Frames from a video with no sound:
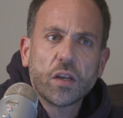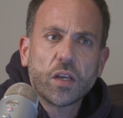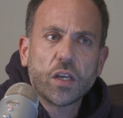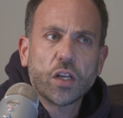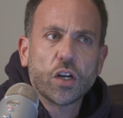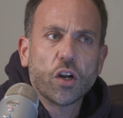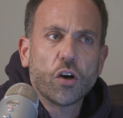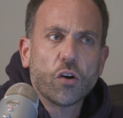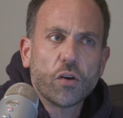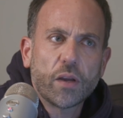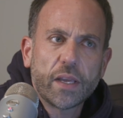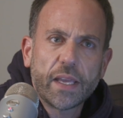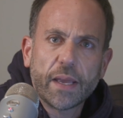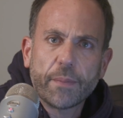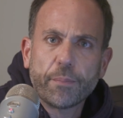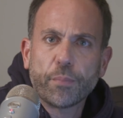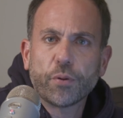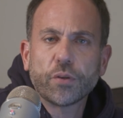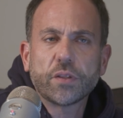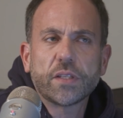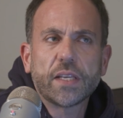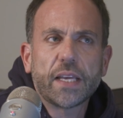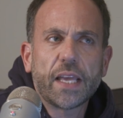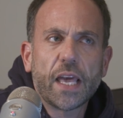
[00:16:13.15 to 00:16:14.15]
you know,
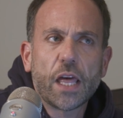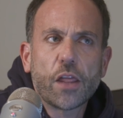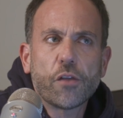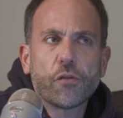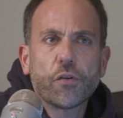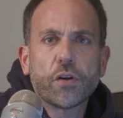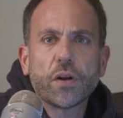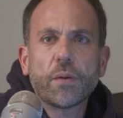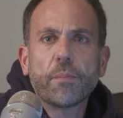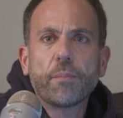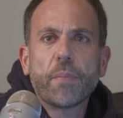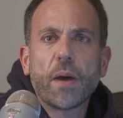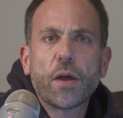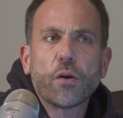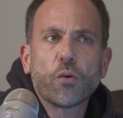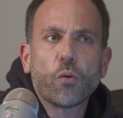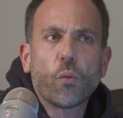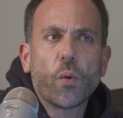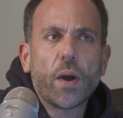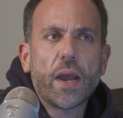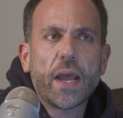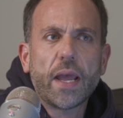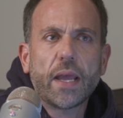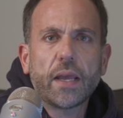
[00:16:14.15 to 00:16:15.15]
get put together in a
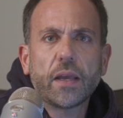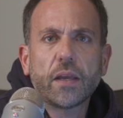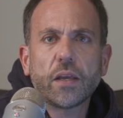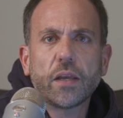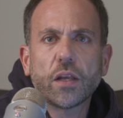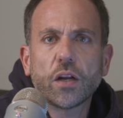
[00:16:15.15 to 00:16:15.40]
better way,